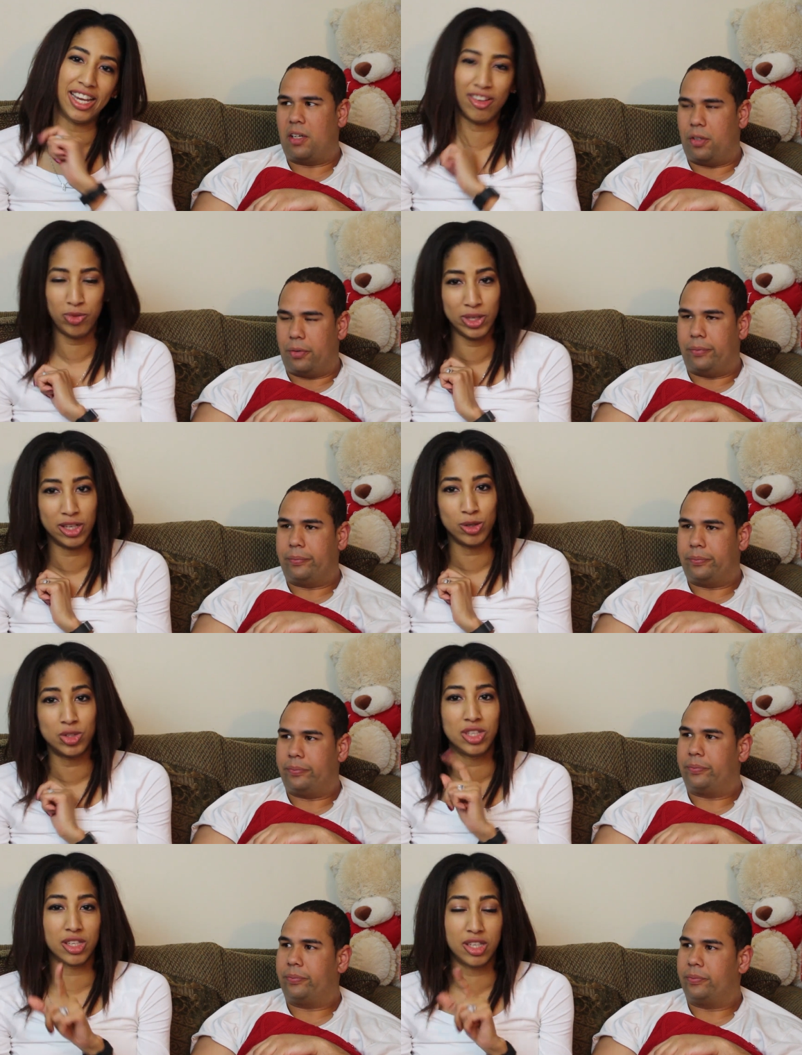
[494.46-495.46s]
Speaker 1: But if do.
Speaker 2: we go
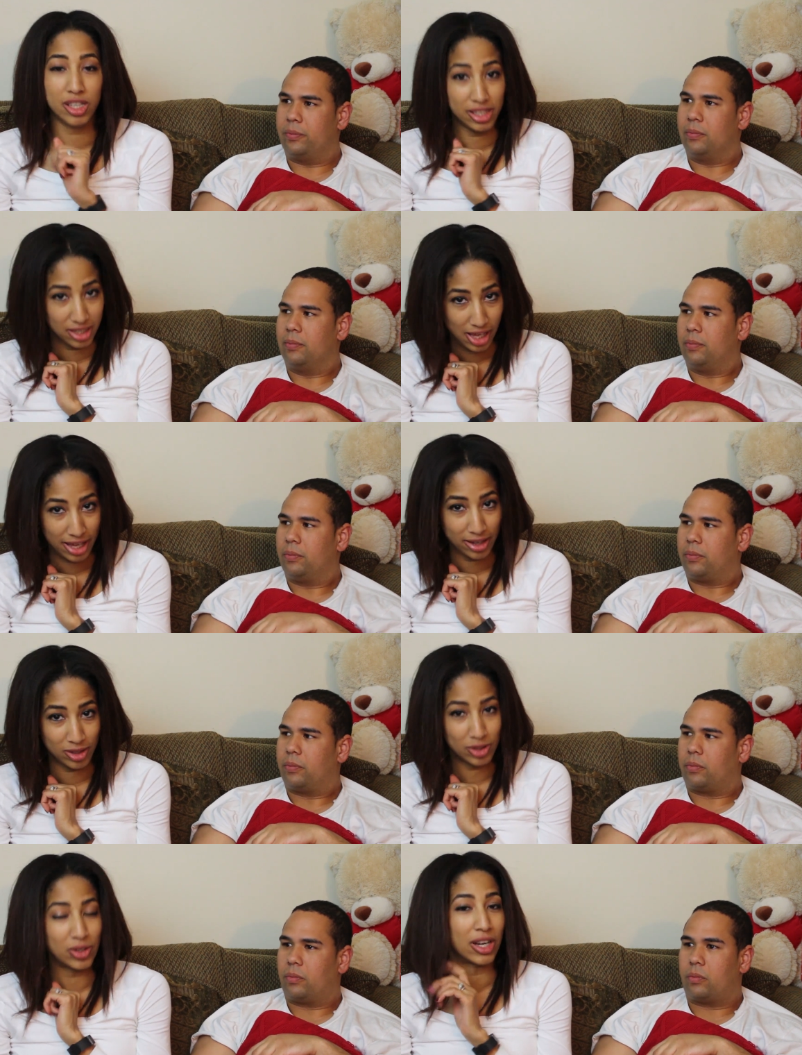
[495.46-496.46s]
to the cookie
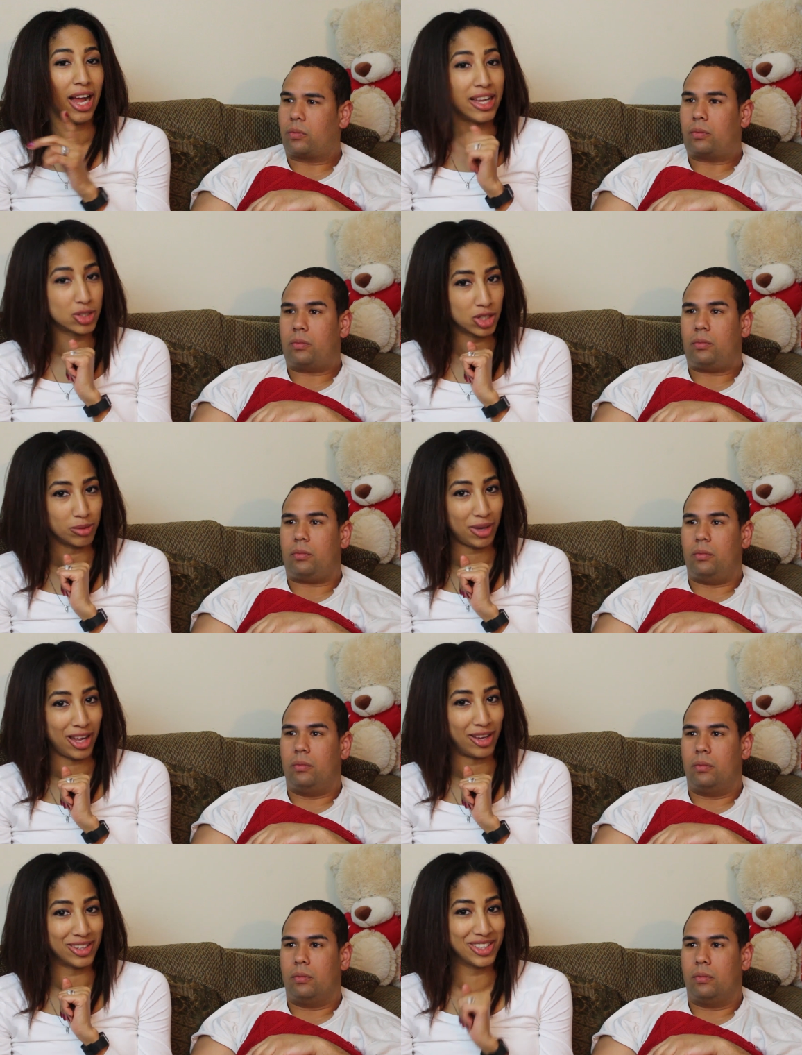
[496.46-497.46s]
aisle or ice cream
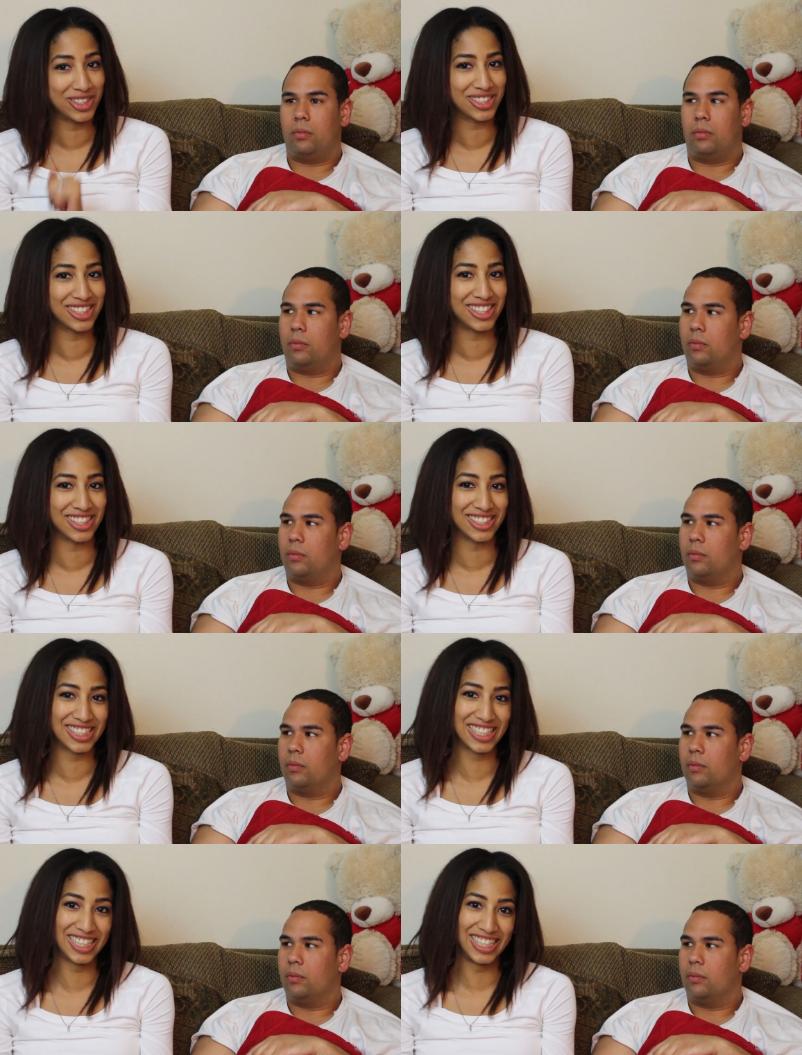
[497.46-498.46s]
aisle, he goes like this.
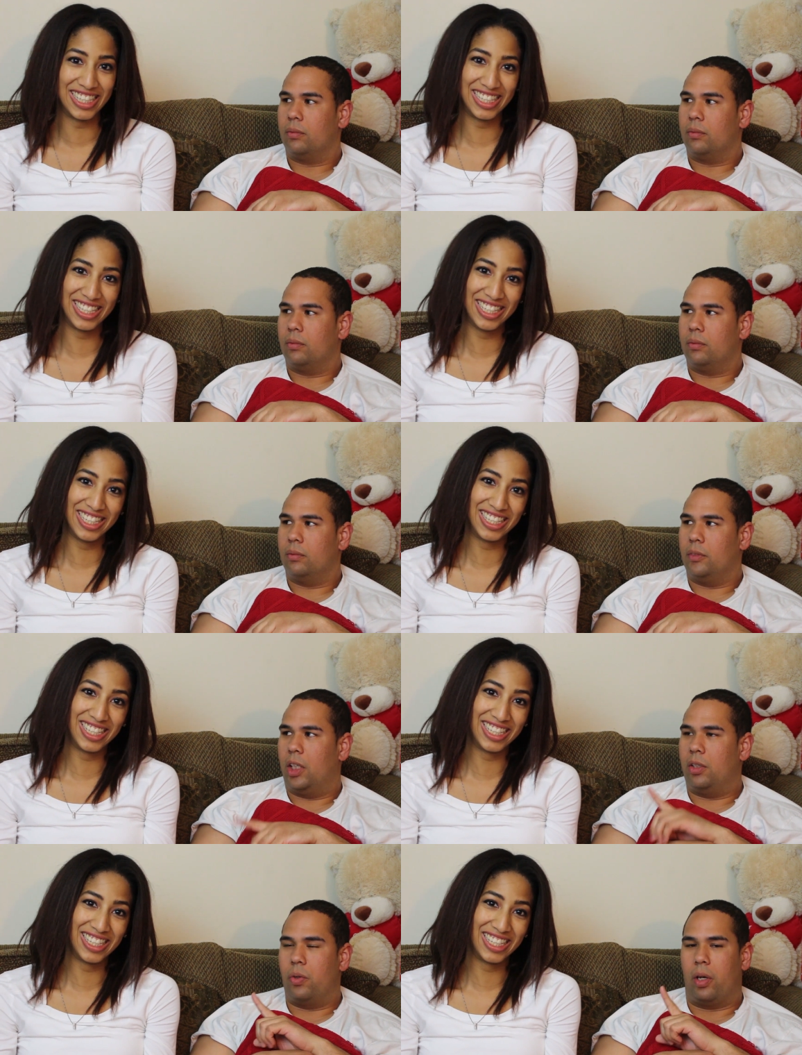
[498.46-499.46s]

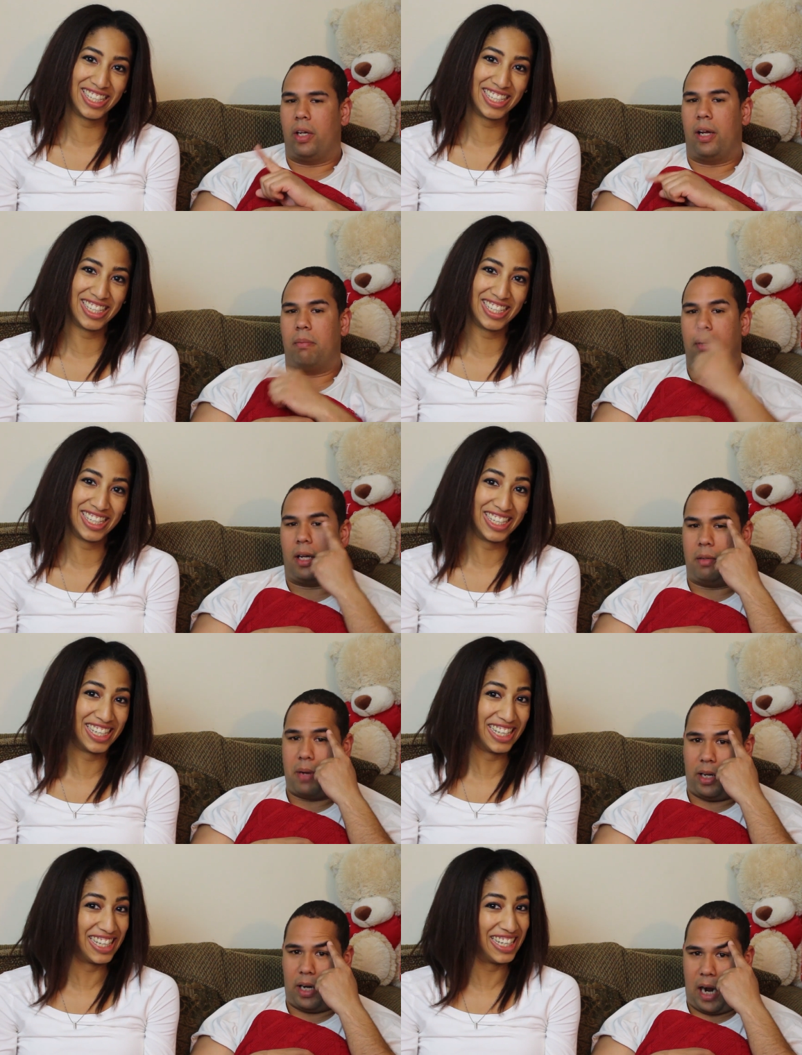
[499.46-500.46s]
Speaker 1: I don't do all that. You
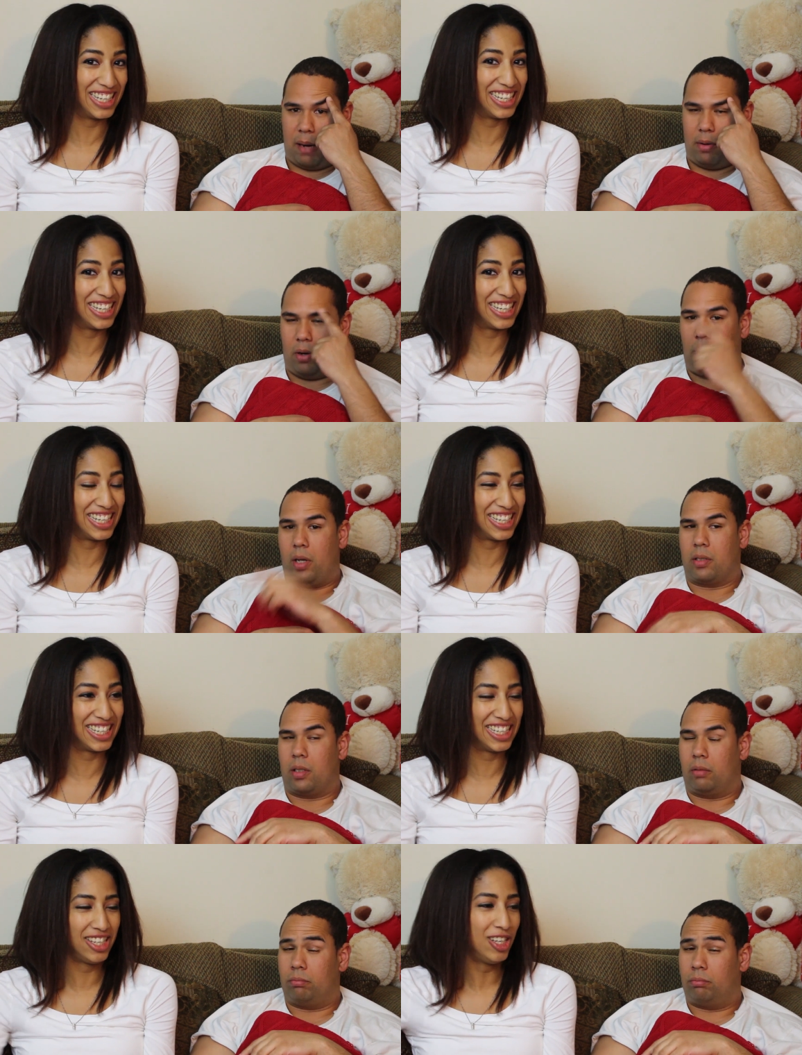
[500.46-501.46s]
might get an eyebrow raise,
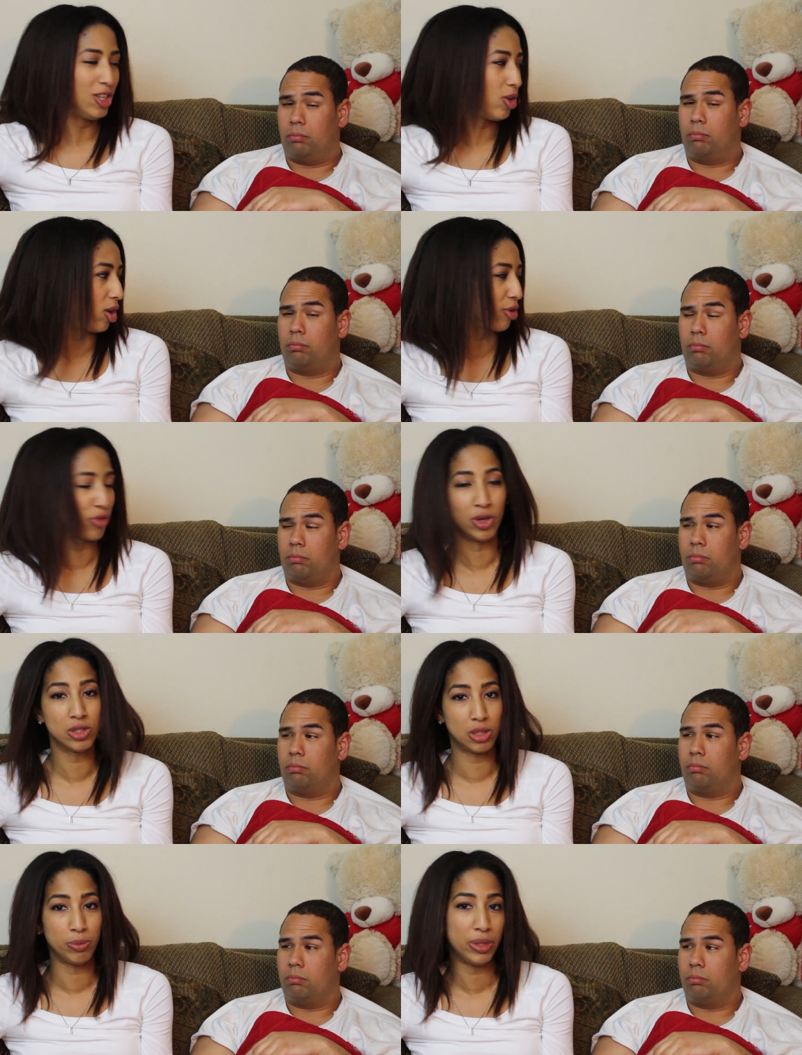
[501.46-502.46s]
like.
Speaker 2: Or
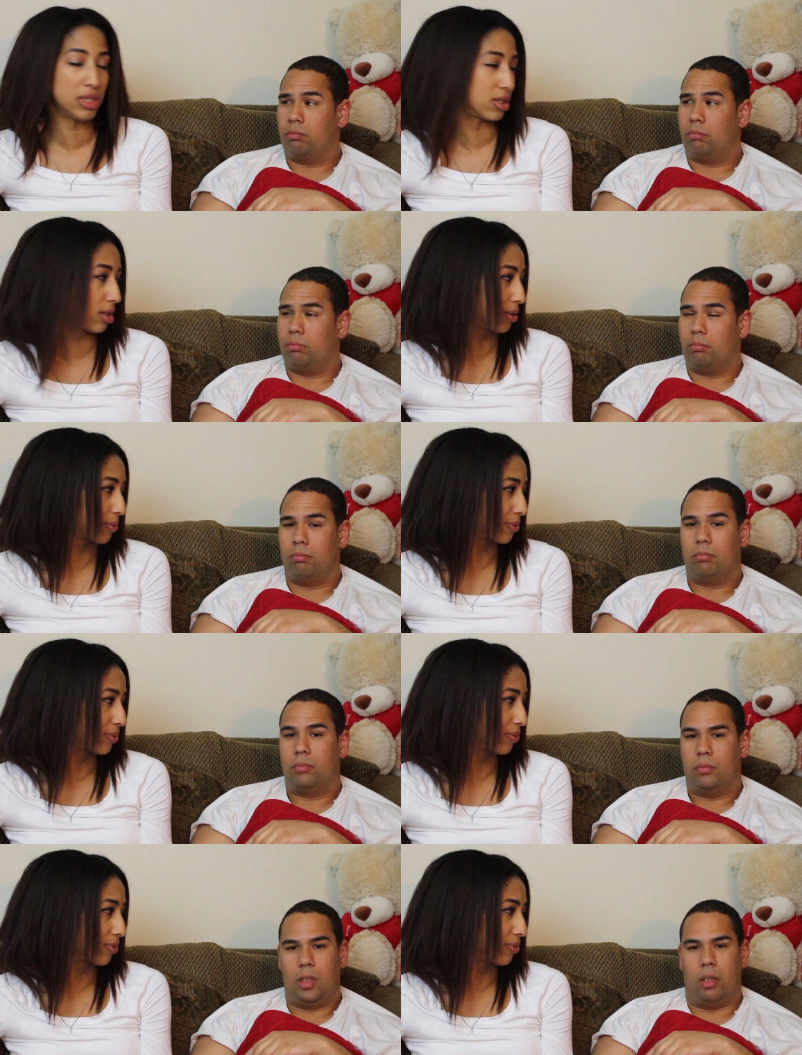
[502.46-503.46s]
frozen pizza.
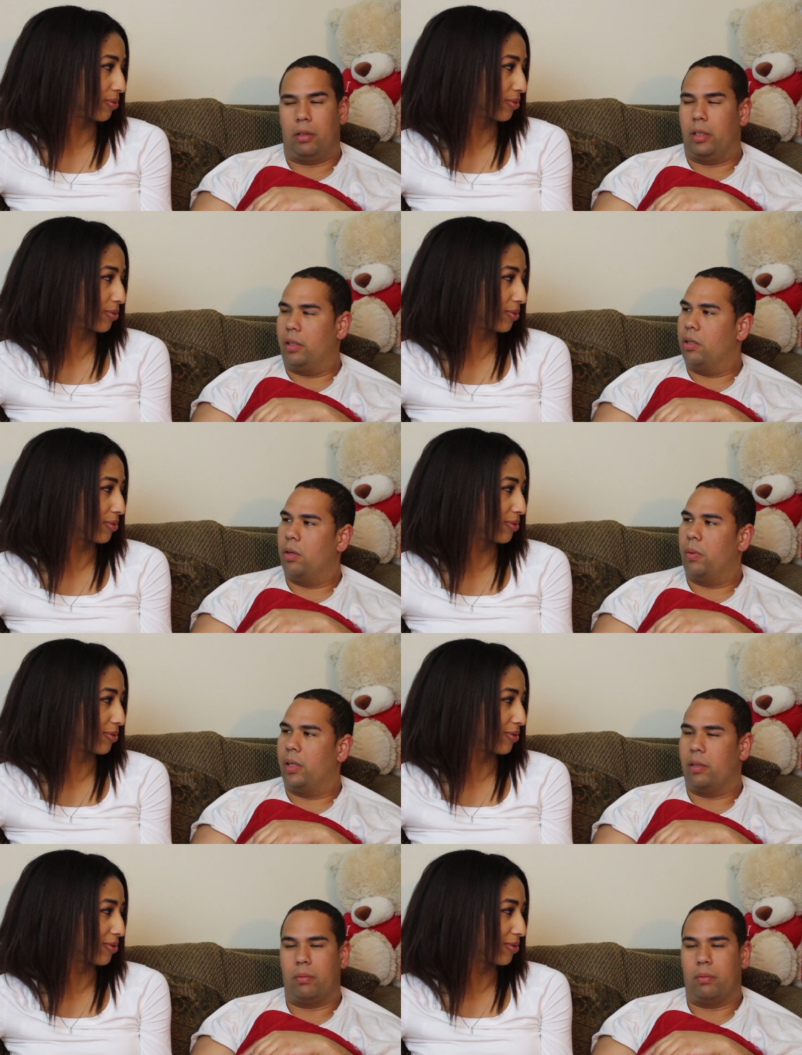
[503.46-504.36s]
Speaker 1: Oh, then you know what?